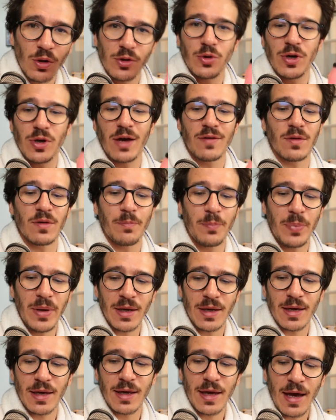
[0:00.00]
You have a
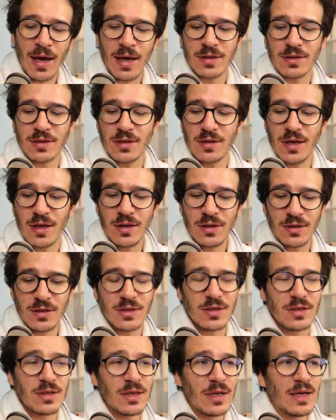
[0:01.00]
pink cast. That
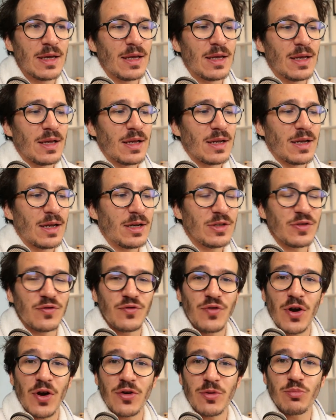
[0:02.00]
is, that is
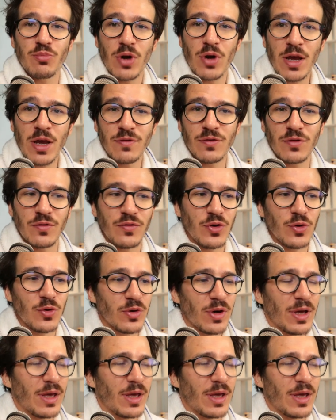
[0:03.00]
very brave of you.